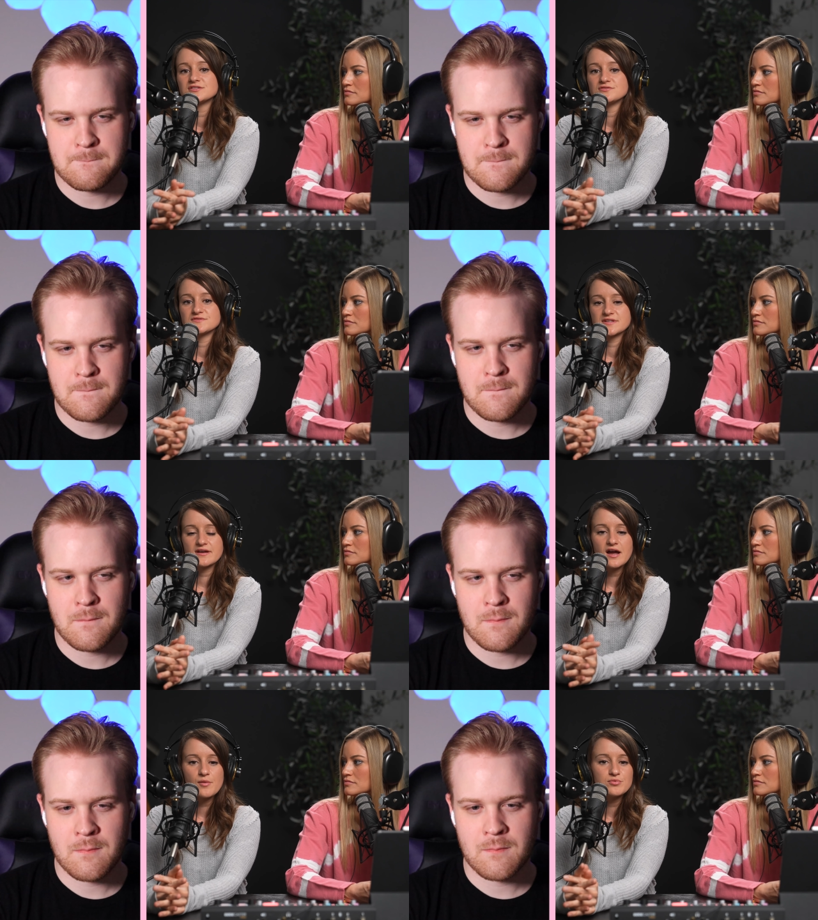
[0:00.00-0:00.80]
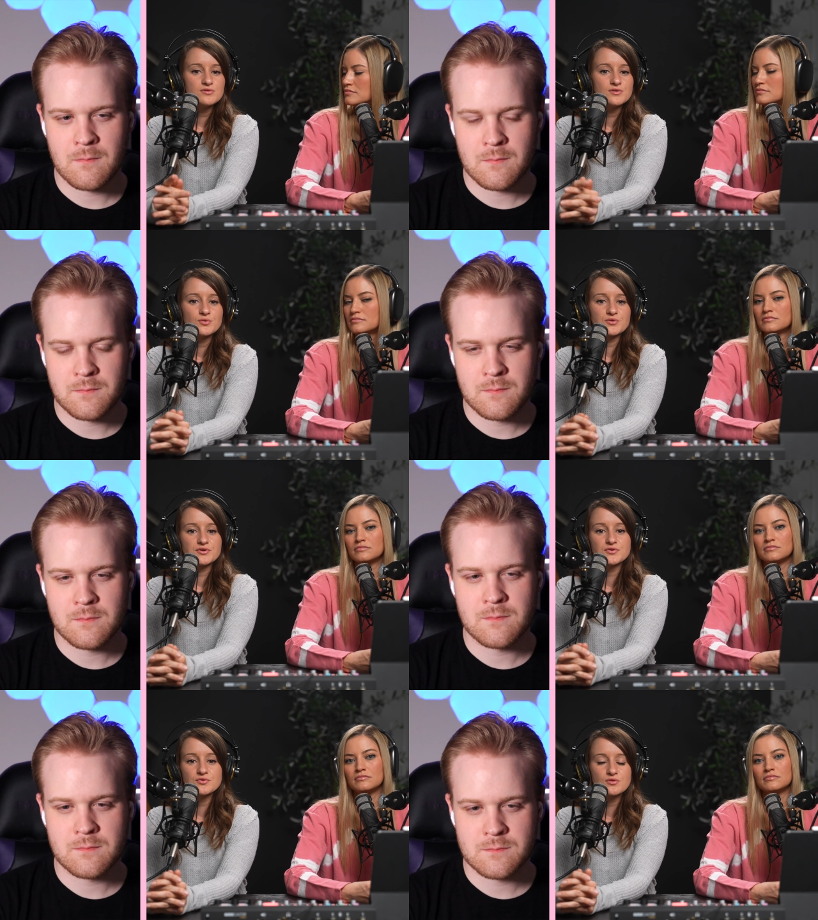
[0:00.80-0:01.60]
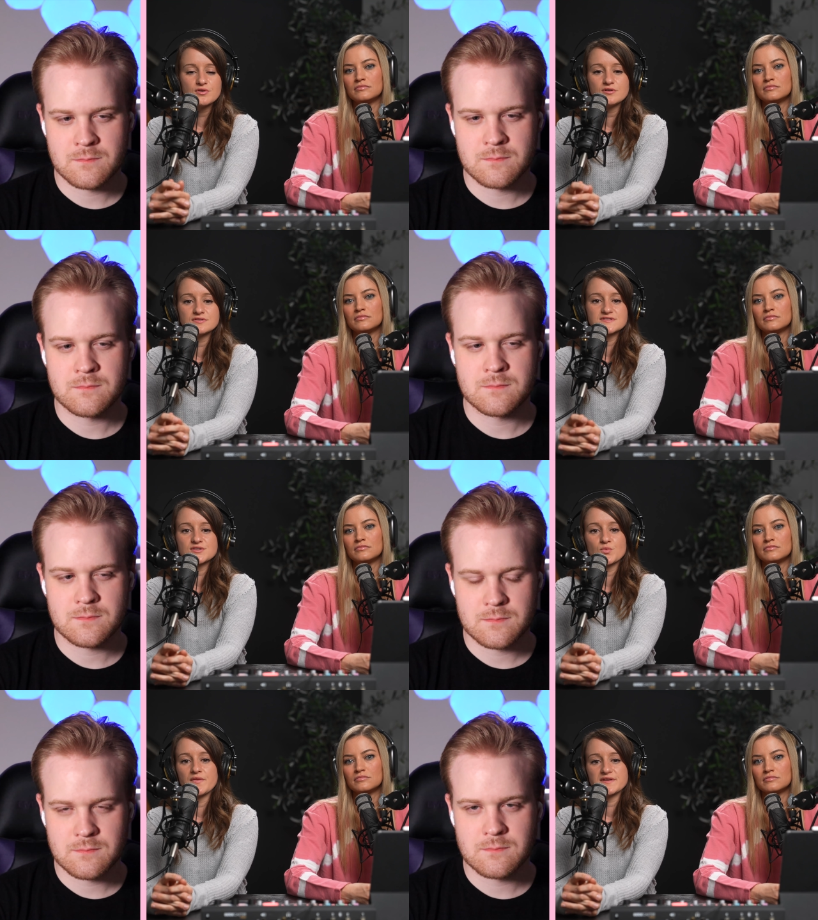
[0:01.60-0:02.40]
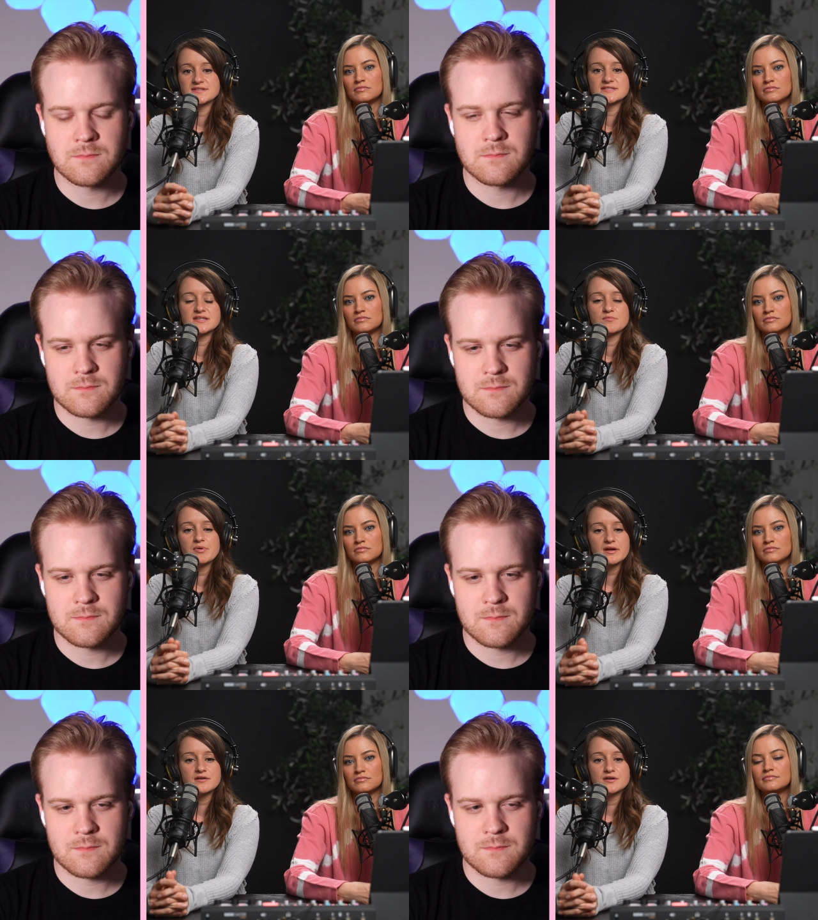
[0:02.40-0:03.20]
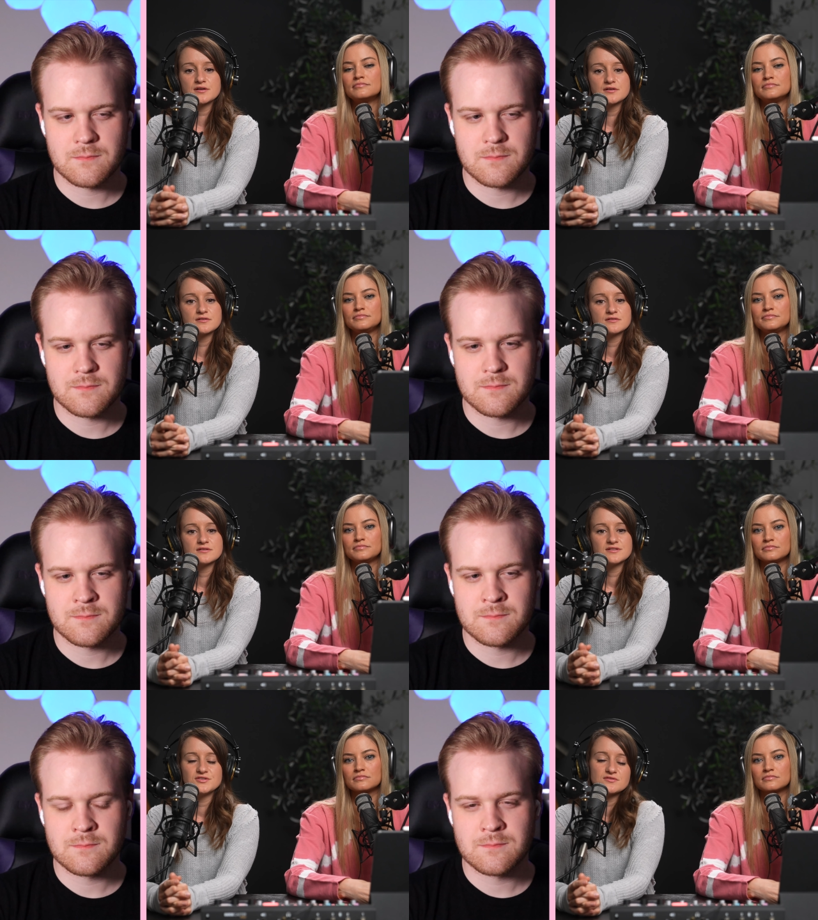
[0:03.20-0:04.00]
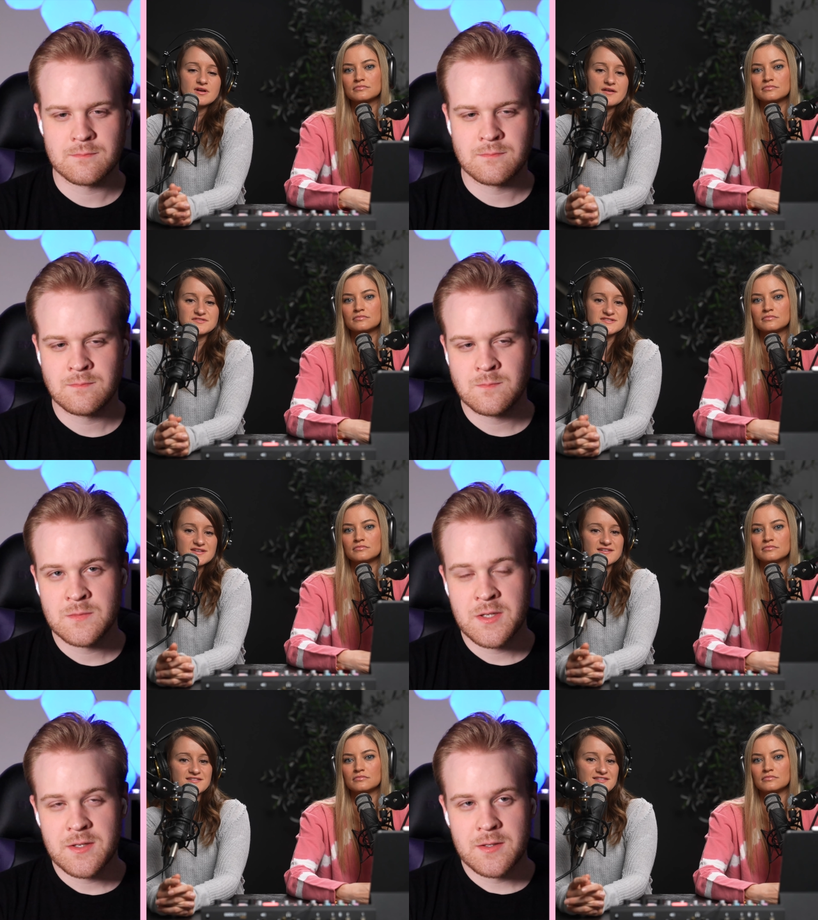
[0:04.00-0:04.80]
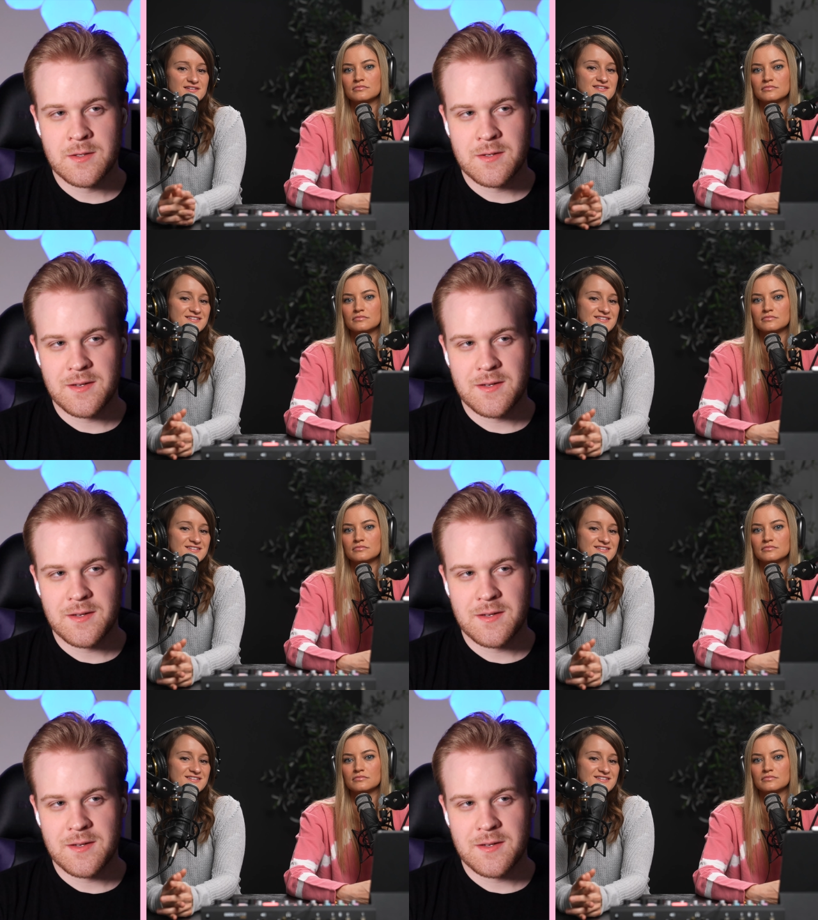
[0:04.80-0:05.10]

Speaker 1: Do you use like Apple or Google? Is there one that's like better? You don't have to say